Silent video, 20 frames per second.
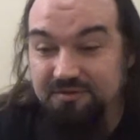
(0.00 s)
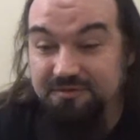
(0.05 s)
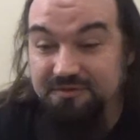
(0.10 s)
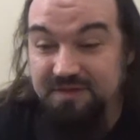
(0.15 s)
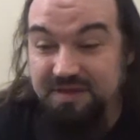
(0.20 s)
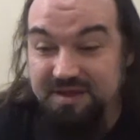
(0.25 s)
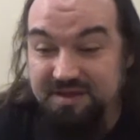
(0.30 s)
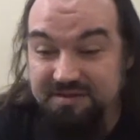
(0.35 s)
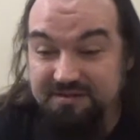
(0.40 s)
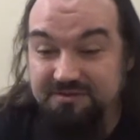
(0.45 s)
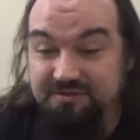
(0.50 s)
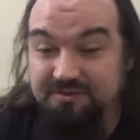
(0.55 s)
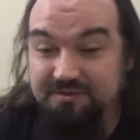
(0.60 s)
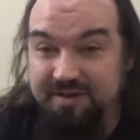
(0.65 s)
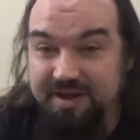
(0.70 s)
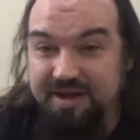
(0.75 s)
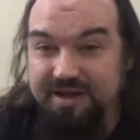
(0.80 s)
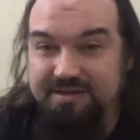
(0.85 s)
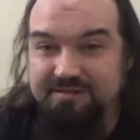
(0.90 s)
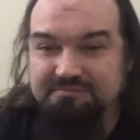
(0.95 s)
things,
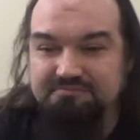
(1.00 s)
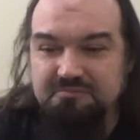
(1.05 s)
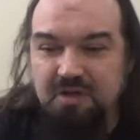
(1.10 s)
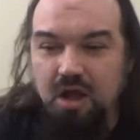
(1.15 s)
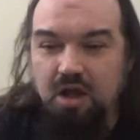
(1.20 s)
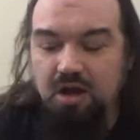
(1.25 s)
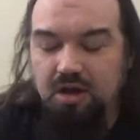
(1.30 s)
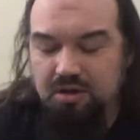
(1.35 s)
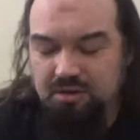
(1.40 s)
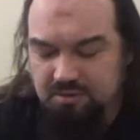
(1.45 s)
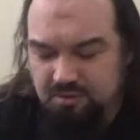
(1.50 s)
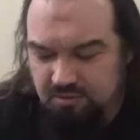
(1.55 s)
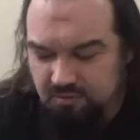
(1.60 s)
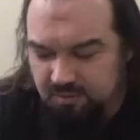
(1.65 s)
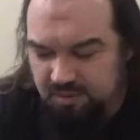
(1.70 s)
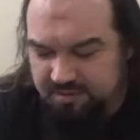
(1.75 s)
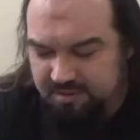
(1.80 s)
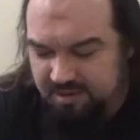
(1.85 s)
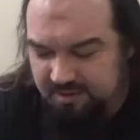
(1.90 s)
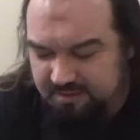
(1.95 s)
create,
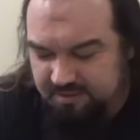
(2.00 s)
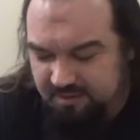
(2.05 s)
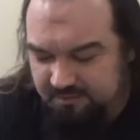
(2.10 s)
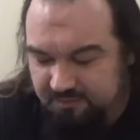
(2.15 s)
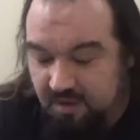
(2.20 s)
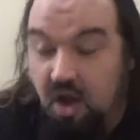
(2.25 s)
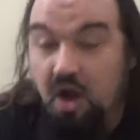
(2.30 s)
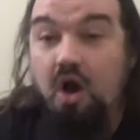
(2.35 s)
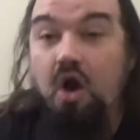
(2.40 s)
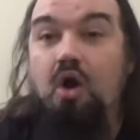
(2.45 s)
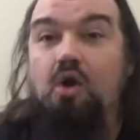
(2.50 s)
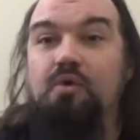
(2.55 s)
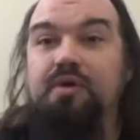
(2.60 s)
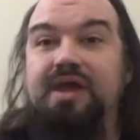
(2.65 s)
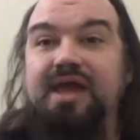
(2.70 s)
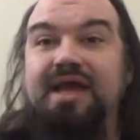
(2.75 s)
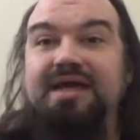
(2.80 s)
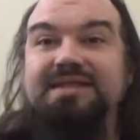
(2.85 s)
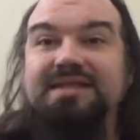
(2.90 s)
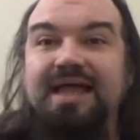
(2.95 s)
what's that stuff? Oh
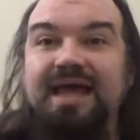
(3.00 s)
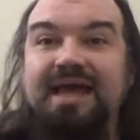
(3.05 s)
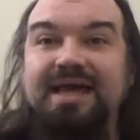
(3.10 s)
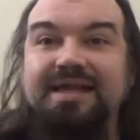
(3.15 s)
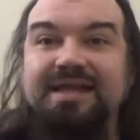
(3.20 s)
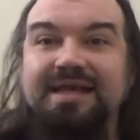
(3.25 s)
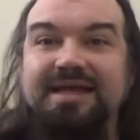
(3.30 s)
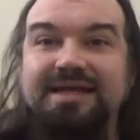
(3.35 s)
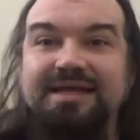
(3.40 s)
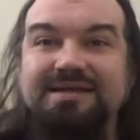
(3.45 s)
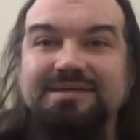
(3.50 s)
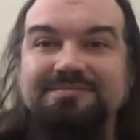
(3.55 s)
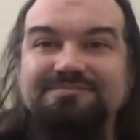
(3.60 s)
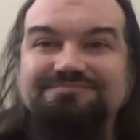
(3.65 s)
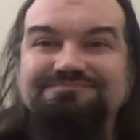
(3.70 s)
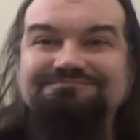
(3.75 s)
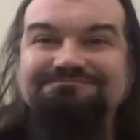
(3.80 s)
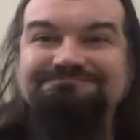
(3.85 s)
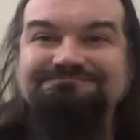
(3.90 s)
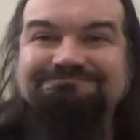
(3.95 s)
yeah, lightning.
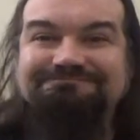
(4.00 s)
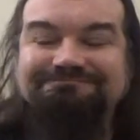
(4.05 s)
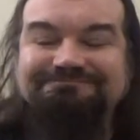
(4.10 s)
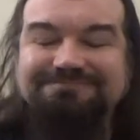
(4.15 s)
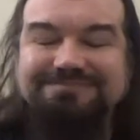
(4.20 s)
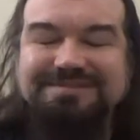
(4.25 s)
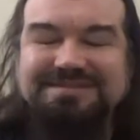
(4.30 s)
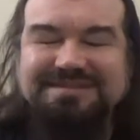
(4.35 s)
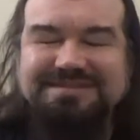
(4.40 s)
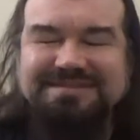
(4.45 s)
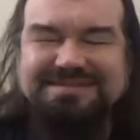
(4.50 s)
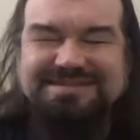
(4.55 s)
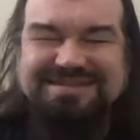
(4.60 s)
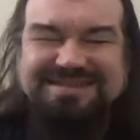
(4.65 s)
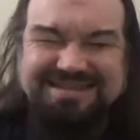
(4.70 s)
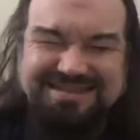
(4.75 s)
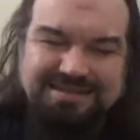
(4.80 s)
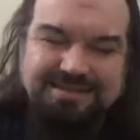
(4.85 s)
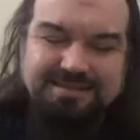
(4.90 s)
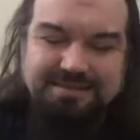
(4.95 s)

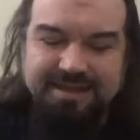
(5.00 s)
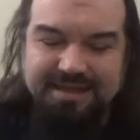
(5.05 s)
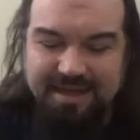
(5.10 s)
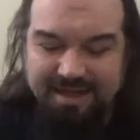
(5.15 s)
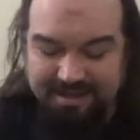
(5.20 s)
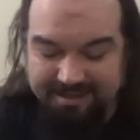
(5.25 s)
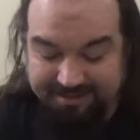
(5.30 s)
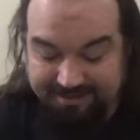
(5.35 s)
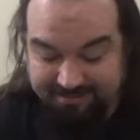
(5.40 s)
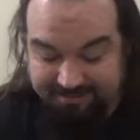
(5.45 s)
Yeah,